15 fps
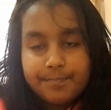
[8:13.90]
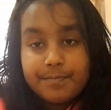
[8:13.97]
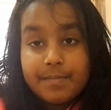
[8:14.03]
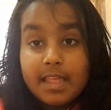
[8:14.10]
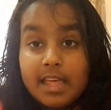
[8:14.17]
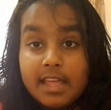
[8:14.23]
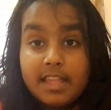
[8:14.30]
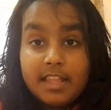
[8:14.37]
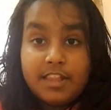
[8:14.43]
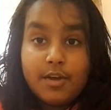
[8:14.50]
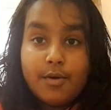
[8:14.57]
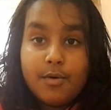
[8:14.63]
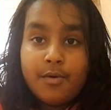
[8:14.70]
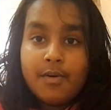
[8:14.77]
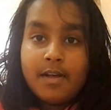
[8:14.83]
so
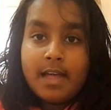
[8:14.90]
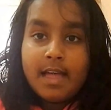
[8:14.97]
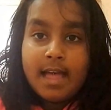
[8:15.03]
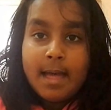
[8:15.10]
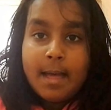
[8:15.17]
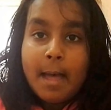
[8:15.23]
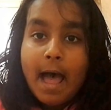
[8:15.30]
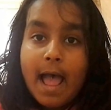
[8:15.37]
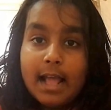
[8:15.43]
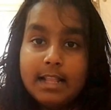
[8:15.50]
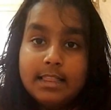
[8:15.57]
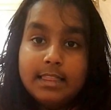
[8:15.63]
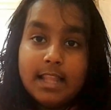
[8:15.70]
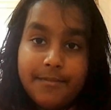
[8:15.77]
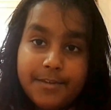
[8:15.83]
I love
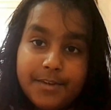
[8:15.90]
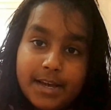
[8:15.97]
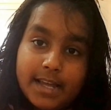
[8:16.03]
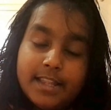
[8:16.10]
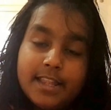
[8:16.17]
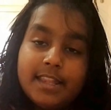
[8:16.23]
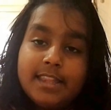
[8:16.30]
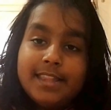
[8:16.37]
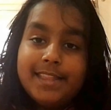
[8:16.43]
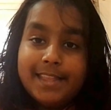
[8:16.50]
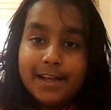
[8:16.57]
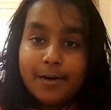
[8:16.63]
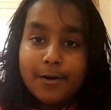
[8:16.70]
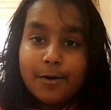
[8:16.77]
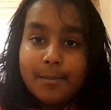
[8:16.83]
you guys so
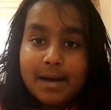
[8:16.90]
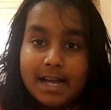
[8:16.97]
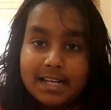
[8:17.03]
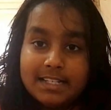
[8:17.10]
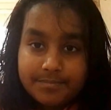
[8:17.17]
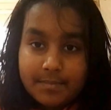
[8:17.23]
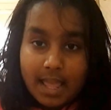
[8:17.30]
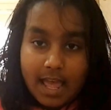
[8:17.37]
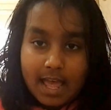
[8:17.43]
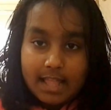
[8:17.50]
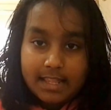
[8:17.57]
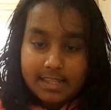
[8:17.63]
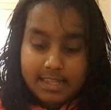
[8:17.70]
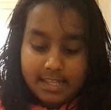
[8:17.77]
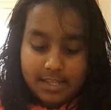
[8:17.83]
much. I'll see
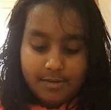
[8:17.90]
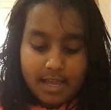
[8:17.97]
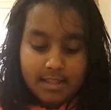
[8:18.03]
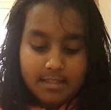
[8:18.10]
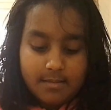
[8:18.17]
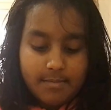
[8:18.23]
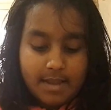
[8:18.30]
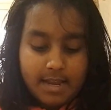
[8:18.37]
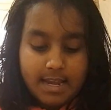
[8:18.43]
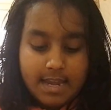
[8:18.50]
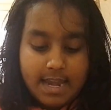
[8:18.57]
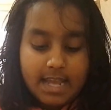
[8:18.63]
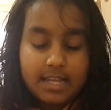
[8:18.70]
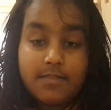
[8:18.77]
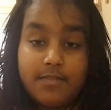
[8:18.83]
you guys in my next
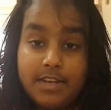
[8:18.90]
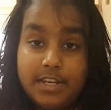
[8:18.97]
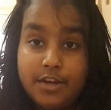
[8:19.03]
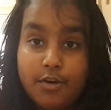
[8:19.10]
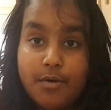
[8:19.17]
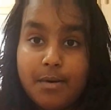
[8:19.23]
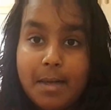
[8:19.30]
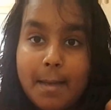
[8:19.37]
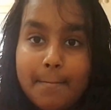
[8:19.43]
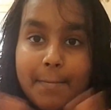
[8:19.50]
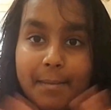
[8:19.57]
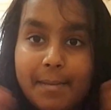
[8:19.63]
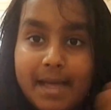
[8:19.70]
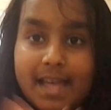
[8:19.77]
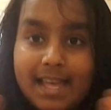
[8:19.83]
video. Bye
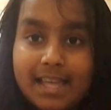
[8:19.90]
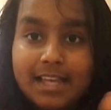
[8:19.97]
bye.